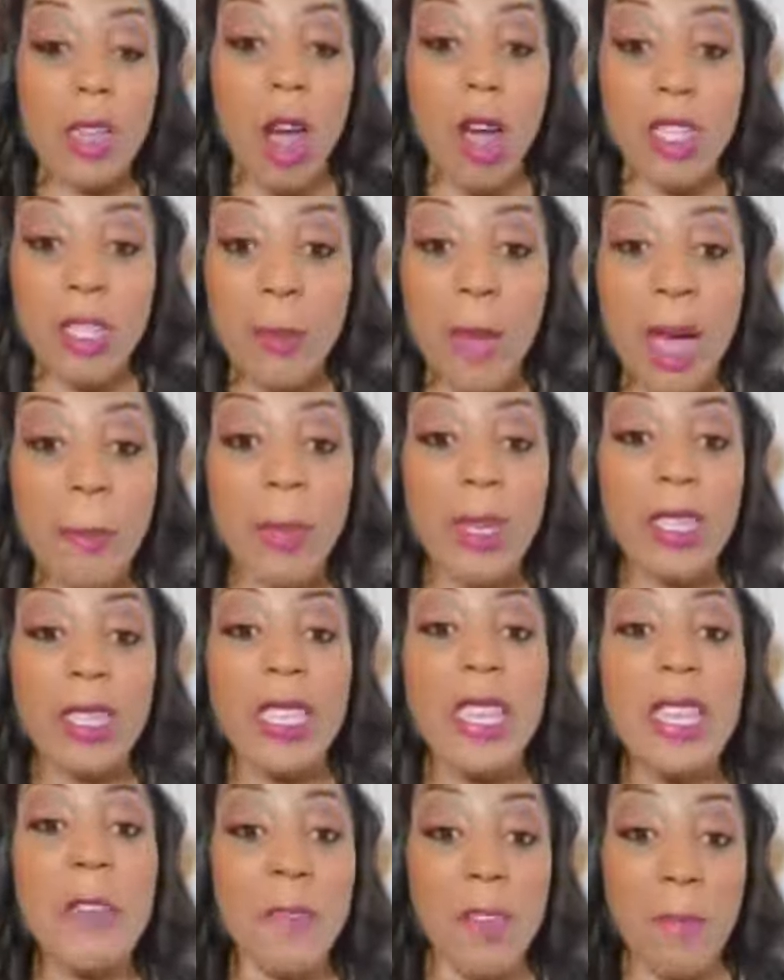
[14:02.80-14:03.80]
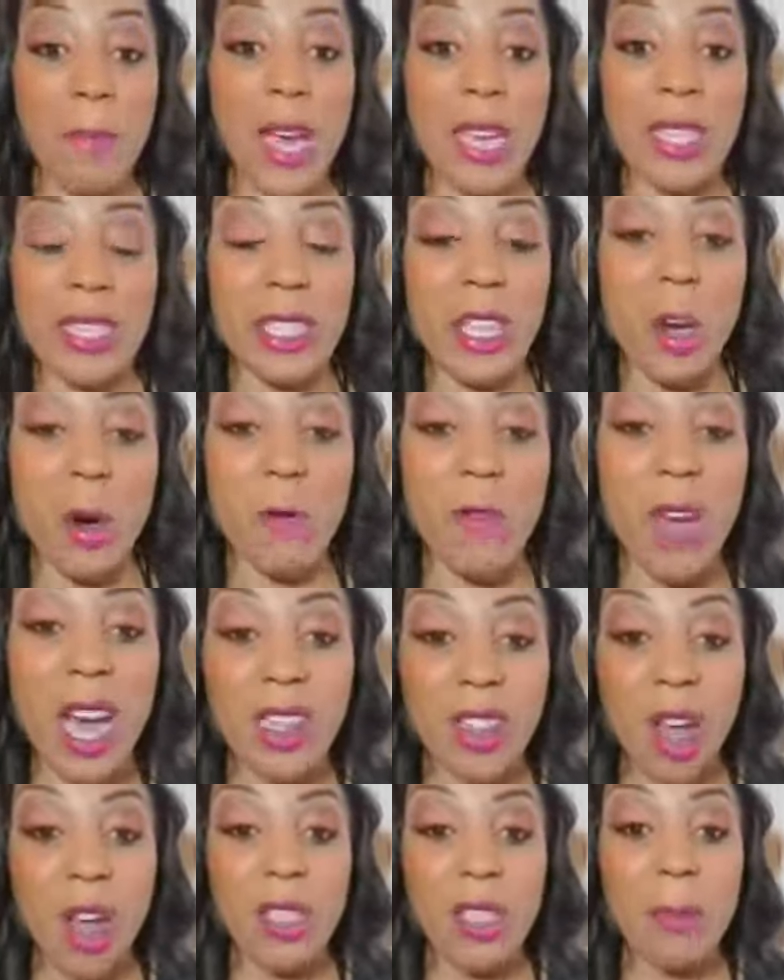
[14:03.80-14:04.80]
lost my belief in myself.
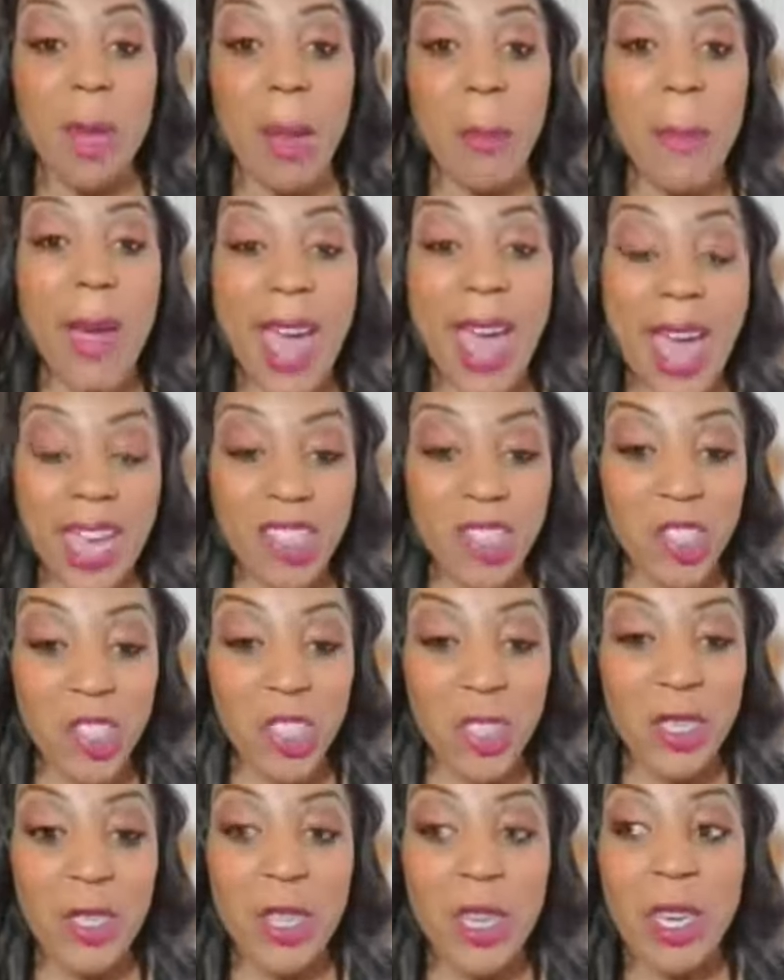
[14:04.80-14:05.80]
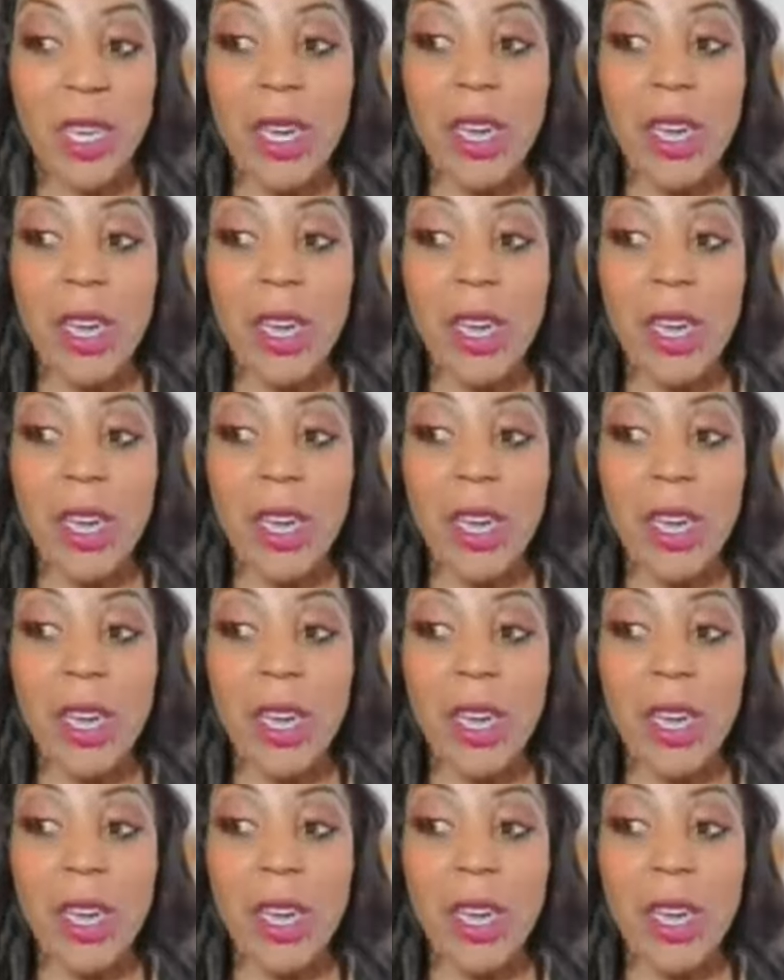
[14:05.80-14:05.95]
I lost my passion.